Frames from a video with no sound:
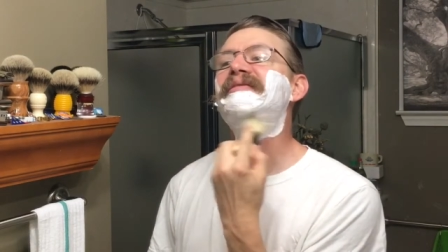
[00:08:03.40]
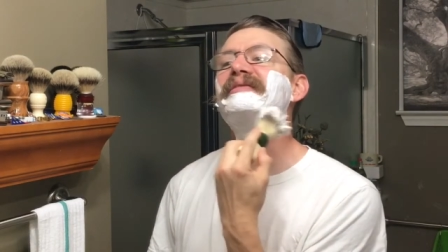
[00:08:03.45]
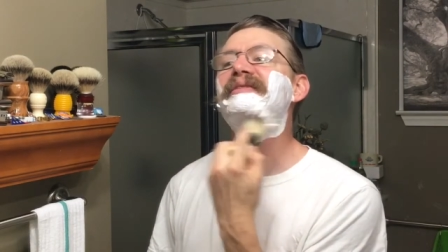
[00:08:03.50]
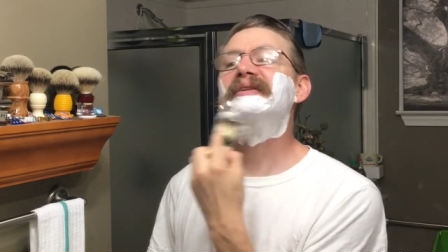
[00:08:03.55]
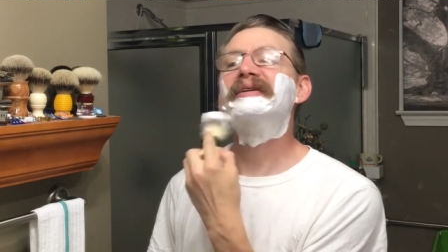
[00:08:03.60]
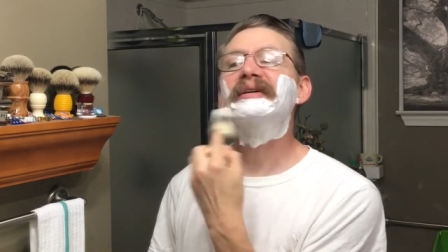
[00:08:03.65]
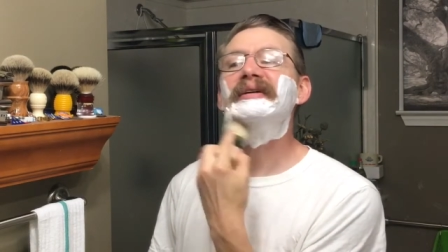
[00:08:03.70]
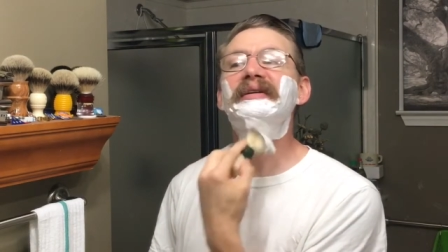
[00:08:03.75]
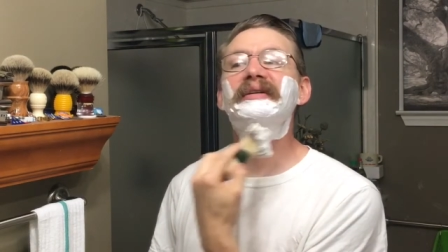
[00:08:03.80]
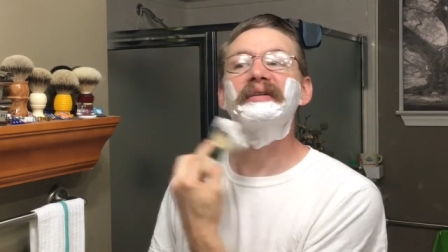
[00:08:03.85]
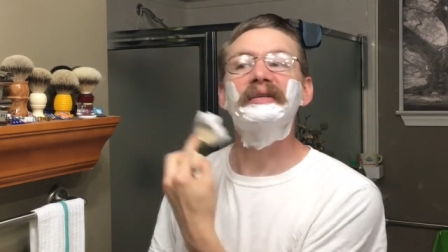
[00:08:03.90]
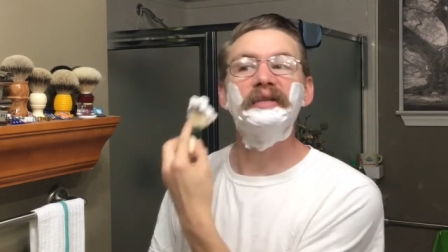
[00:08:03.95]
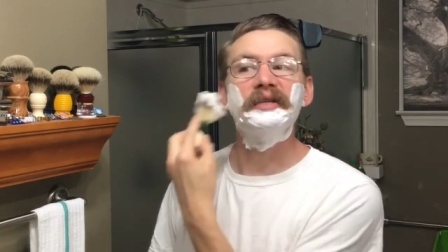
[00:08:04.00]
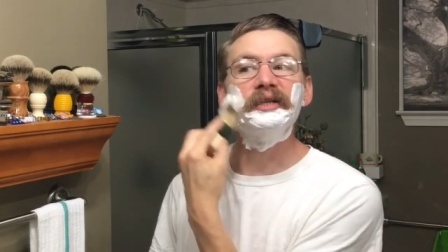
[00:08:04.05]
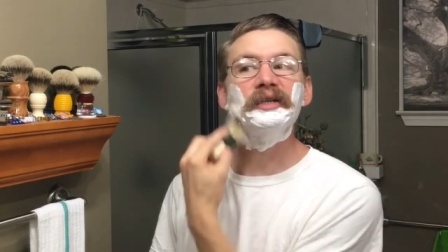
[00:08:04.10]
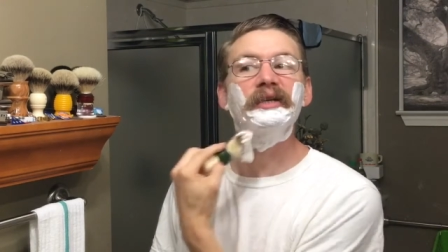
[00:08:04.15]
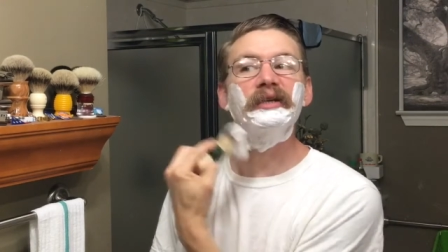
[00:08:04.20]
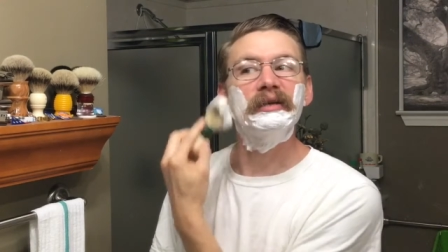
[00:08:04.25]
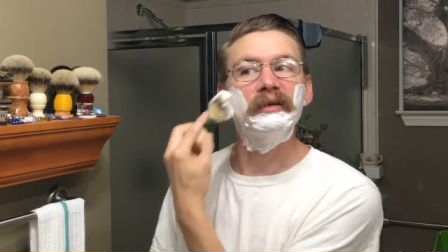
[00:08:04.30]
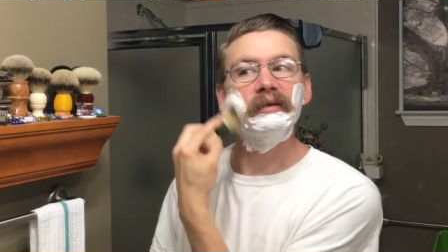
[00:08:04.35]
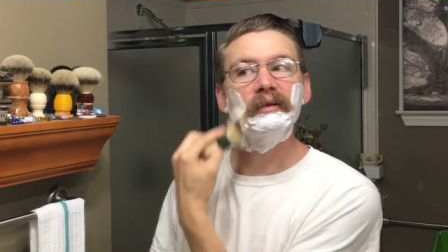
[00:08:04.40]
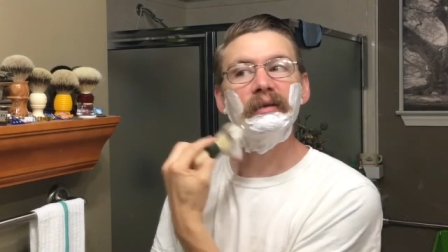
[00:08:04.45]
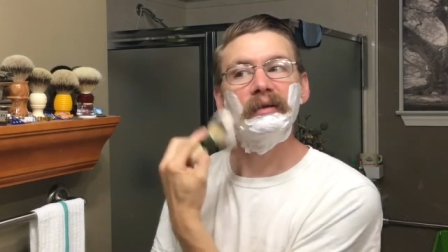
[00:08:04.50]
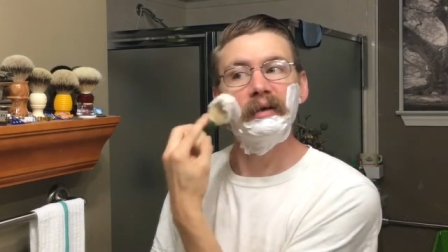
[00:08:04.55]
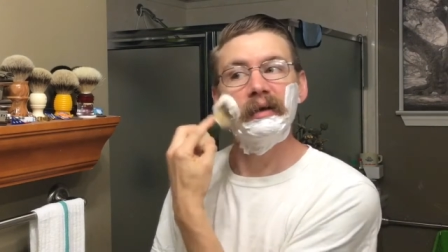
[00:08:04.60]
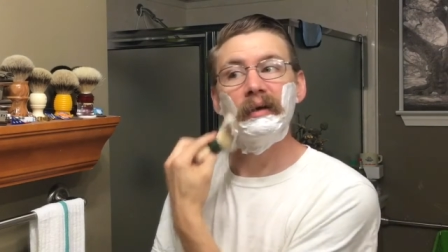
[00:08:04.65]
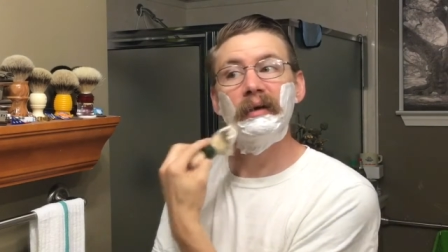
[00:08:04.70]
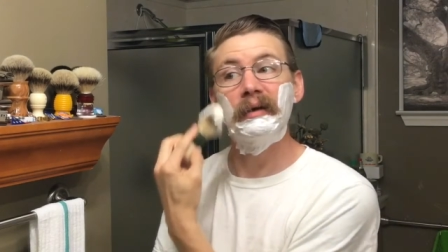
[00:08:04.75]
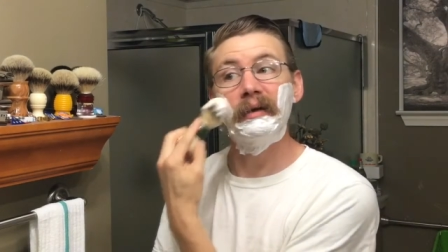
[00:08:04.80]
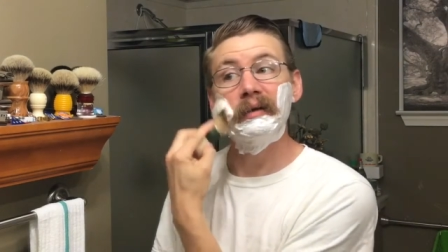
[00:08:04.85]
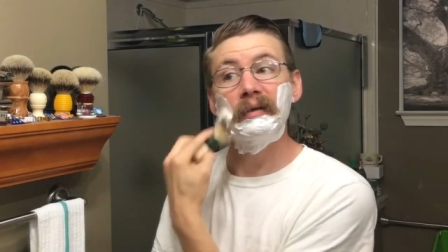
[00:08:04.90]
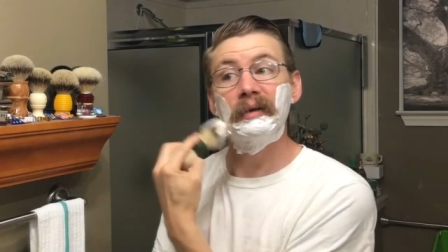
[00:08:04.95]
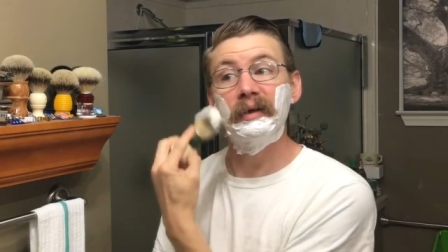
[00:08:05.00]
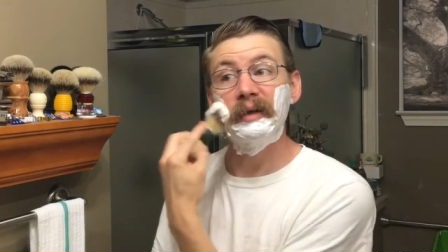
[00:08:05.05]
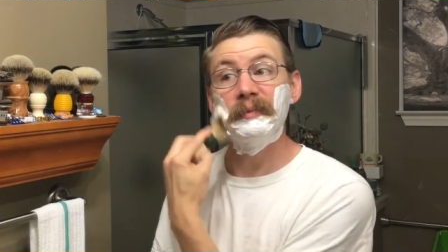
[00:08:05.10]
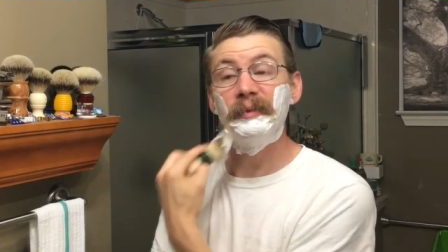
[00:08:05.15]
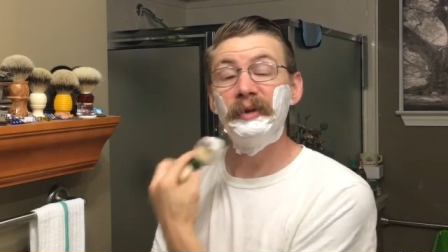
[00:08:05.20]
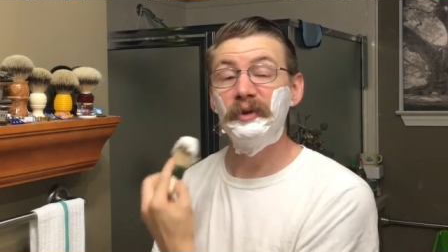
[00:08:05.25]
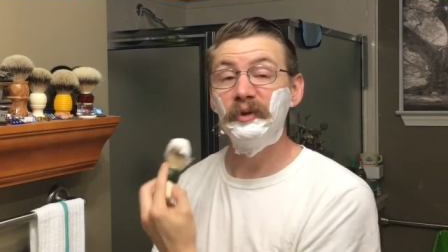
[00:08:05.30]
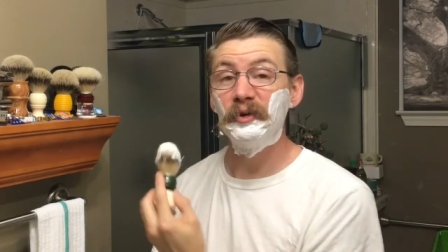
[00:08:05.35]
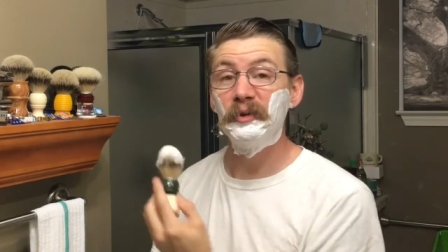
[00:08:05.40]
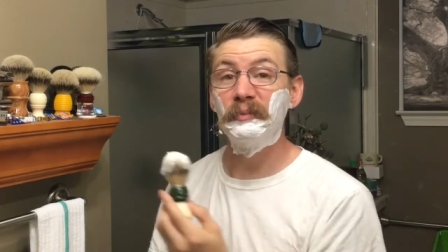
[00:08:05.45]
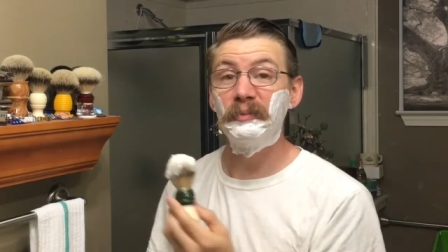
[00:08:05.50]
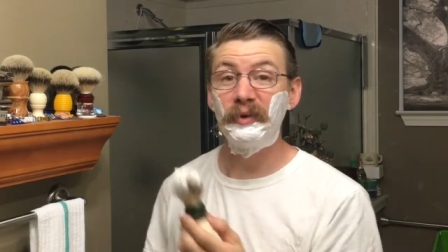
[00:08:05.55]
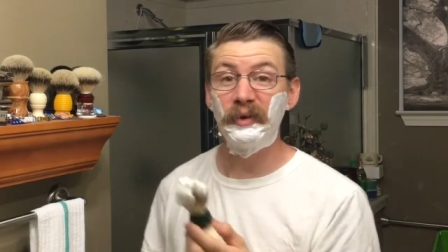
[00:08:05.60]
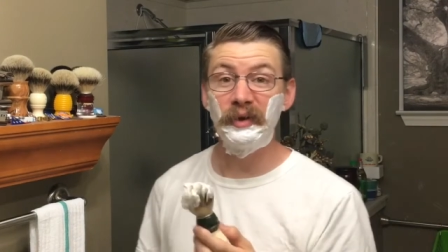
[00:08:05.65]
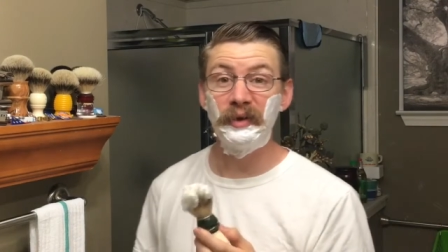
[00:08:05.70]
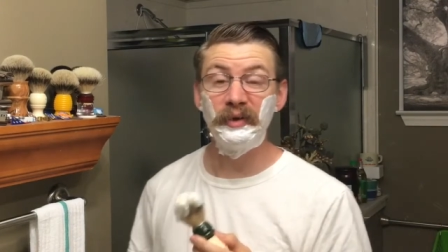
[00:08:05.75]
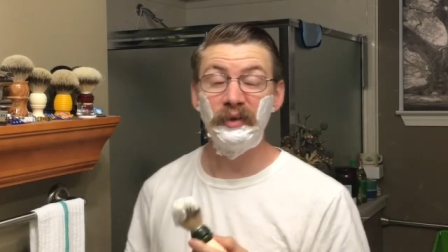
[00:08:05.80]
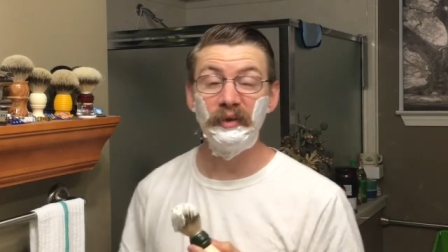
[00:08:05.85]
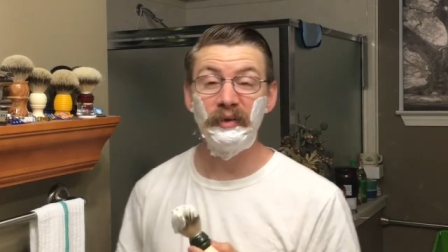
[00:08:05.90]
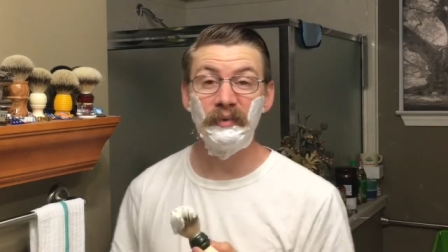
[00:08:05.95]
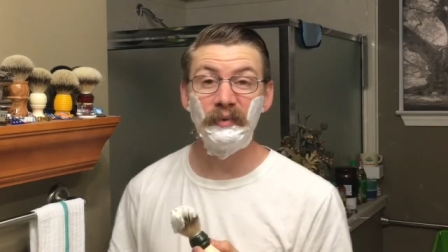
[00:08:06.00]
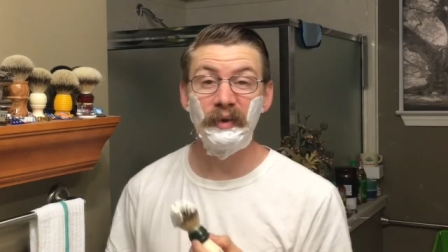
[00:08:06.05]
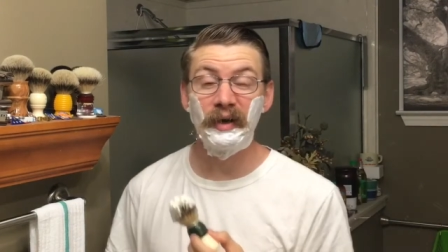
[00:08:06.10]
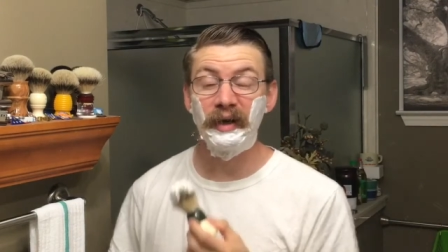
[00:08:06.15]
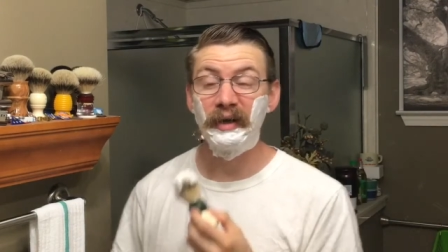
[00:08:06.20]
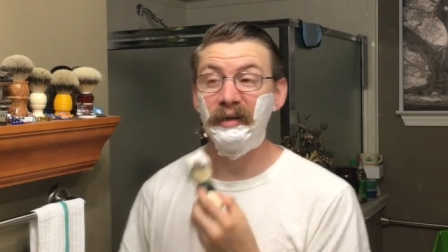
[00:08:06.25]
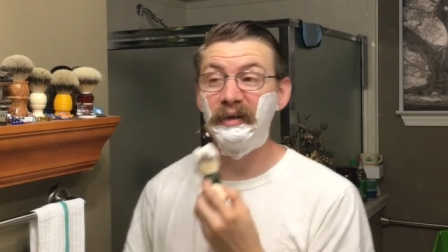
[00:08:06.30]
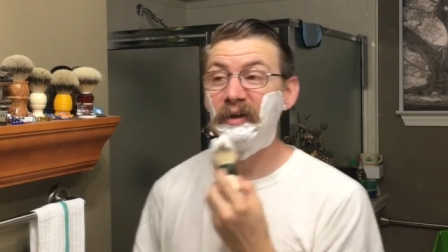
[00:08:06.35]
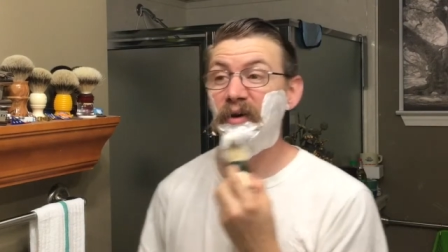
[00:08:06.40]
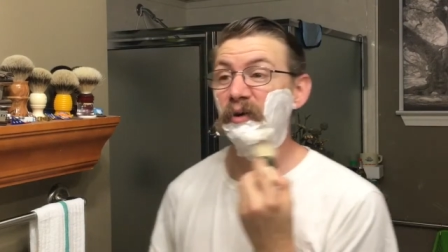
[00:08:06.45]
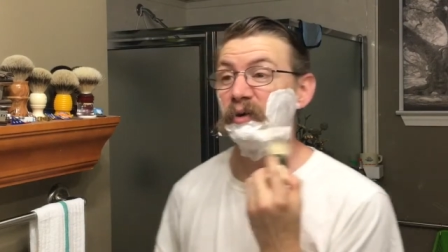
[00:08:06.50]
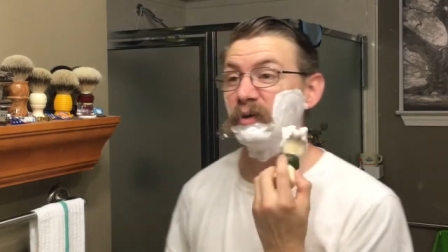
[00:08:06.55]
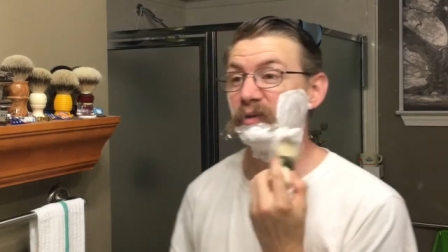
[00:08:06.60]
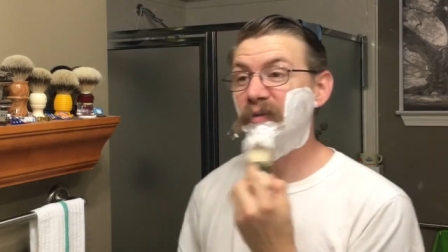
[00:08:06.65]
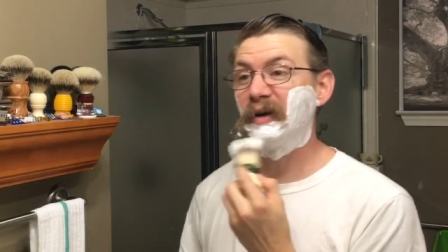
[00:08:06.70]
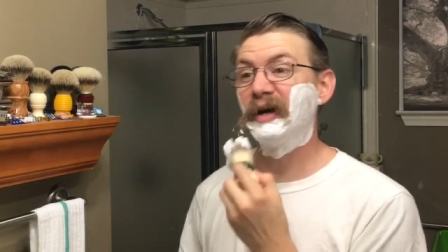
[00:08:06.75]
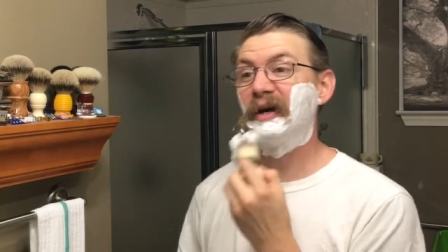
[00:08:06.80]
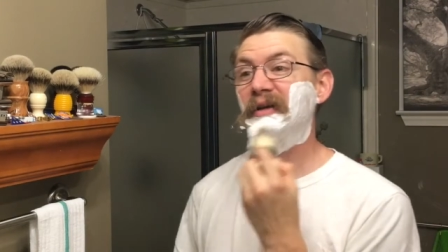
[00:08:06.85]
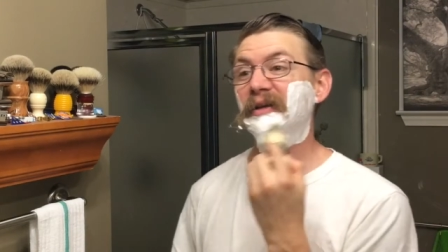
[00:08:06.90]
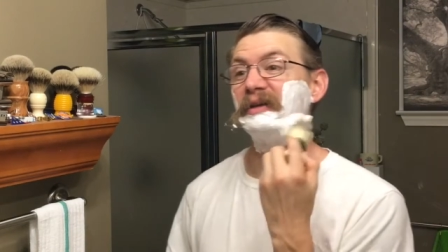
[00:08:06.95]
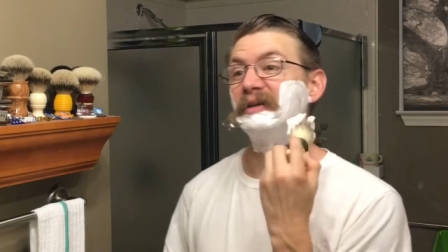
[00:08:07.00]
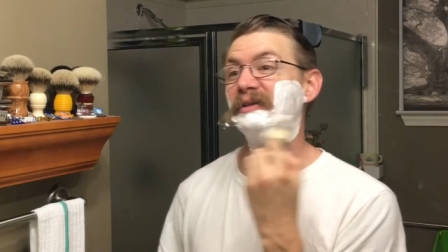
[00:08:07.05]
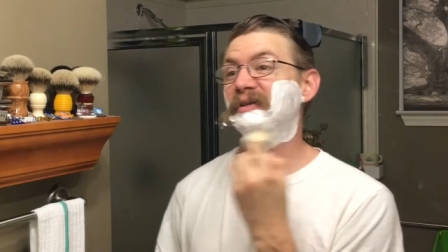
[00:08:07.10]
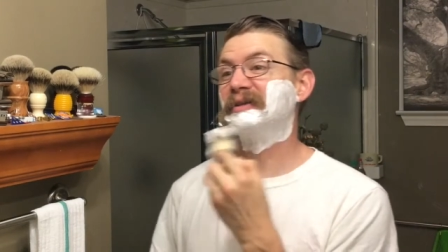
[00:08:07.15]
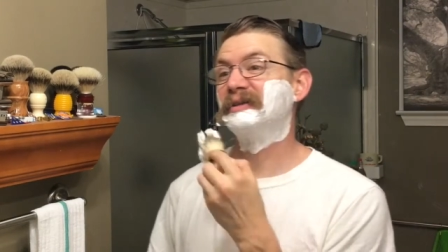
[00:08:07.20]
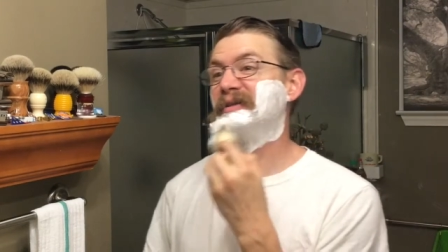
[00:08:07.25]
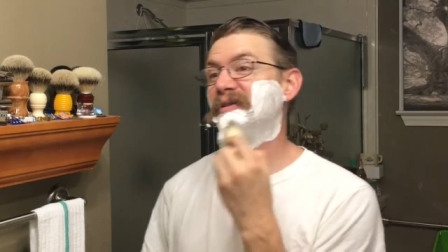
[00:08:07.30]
And this year, they've been doing pretty good when I get a hold of Isla,